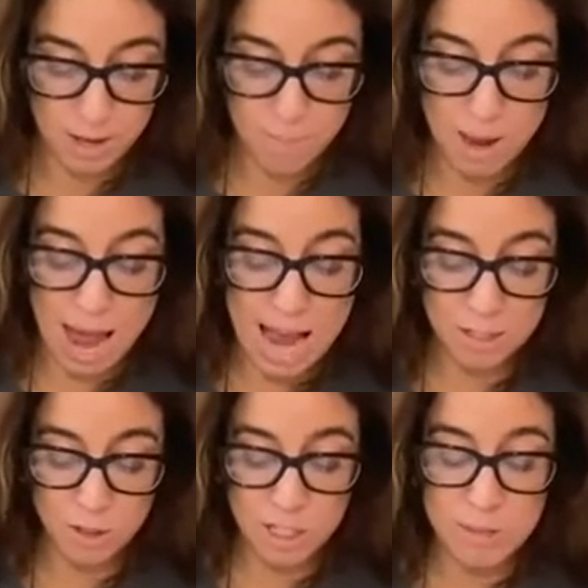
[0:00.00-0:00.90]
My eyes
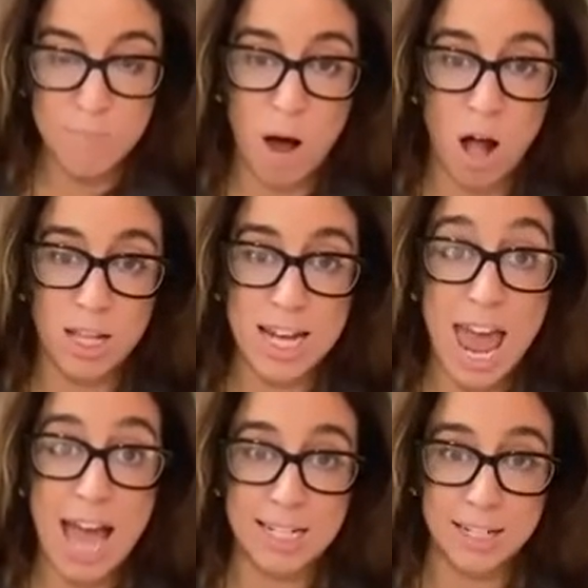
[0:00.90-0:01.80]
are small and
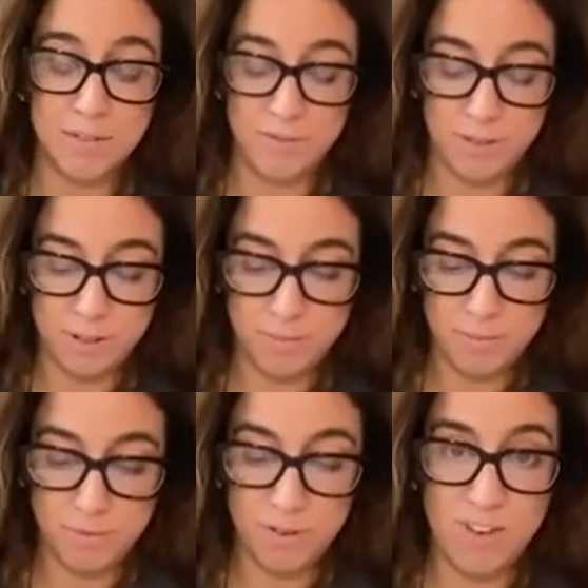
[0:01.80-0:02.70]
active
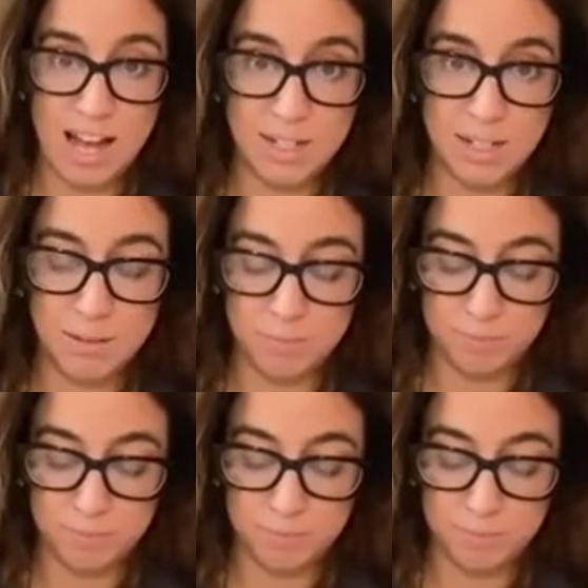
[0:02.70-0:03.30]
for Vata.